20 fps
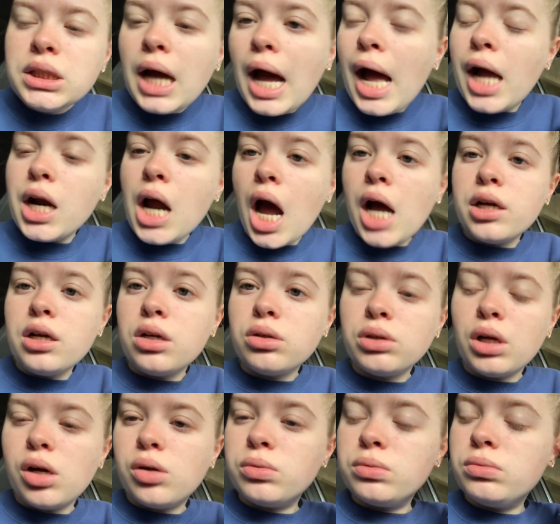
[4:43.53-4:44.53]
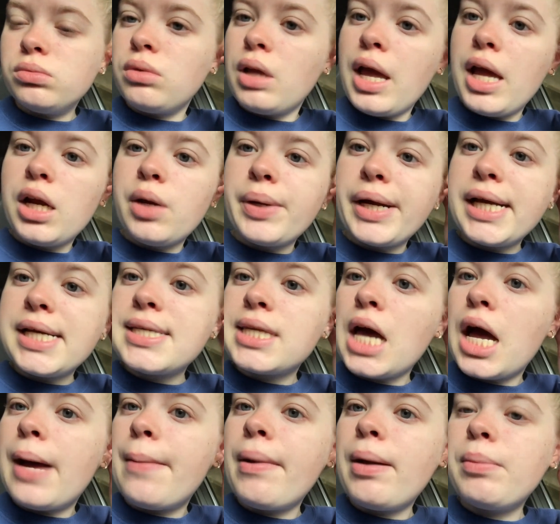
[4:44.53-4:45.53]
I don't know. Anyways,
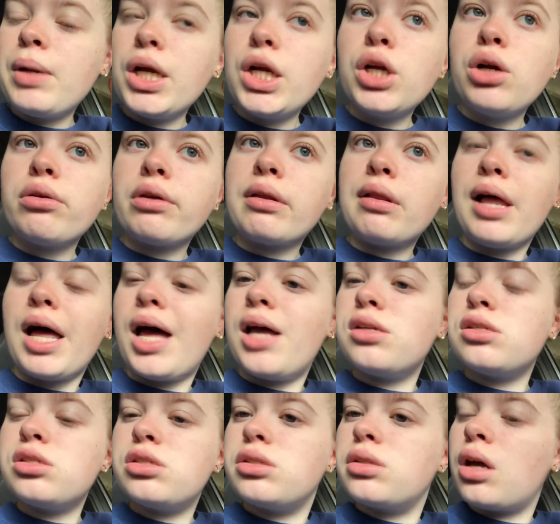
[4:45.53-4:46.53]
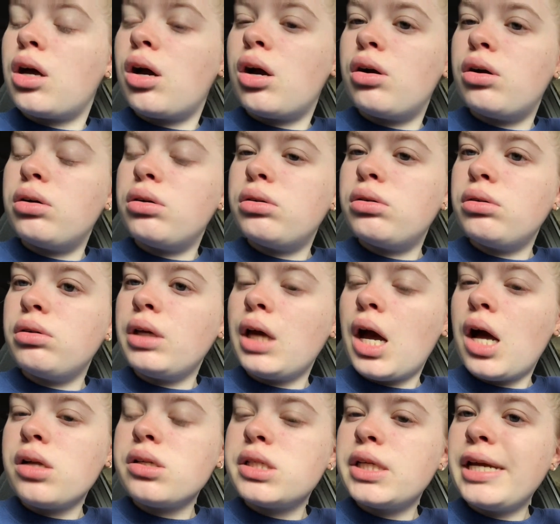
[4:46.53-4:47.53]
I'm gonna go to class, so
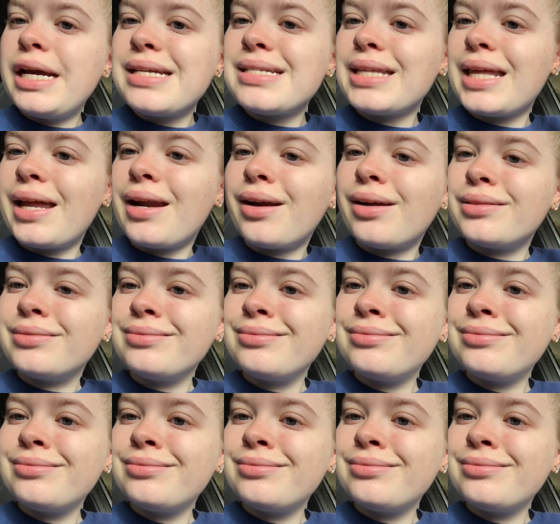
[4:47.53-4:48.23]
yeah, I'll see you guys later.